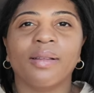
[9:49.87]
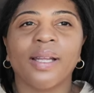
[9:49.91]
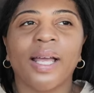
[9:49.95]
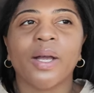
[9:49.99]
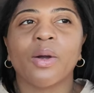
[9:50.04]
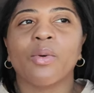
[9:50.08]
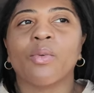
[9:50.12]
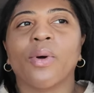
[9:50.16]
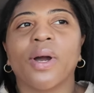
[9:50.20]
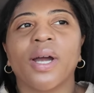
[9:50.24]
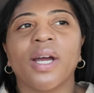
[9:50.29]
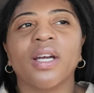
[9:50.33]
like
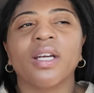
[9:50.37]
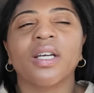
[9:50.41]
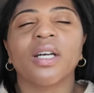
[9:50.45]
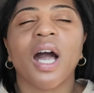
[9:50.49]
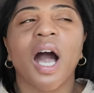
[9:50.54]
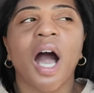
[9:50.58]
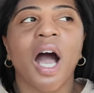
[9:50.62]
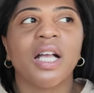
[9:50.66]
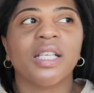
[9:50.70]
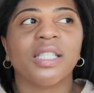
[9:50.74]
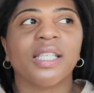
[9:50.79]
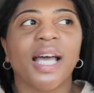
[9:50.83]
wearing
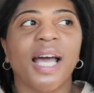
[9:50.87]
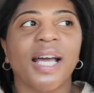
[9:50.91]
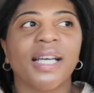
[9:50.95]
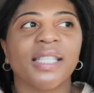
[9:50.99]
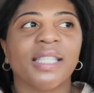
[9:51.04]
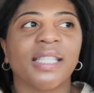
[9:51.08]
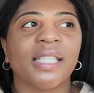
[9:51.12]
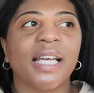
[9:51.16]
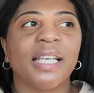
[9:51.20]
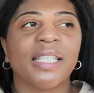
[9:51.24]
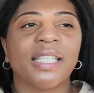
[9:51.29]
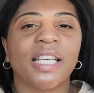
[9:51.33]
contacts
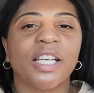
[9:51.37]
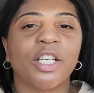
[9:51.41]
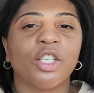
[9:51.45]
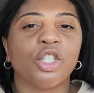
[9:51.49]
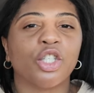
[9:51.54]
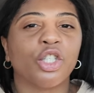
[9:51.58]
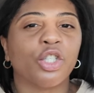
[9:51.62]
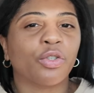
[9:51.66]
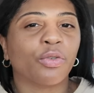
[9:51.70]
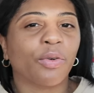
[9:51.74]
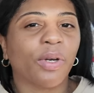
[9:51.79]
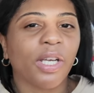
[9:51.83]
doesn't
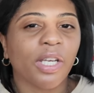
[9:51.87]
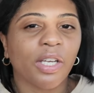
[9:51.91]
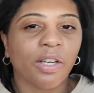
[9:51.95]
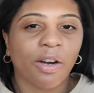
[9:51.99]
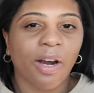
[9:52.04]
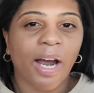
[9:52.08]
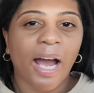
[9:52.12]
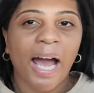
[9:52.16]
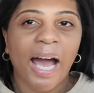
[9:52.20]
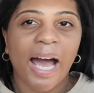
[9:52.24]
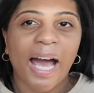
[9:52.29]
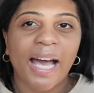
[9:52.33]
treat
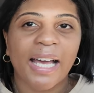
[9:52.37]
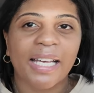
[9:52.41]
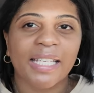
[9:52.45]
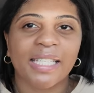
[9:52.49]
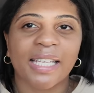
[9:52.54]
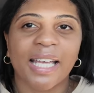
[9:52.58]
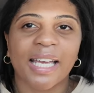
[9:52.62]
your eyes.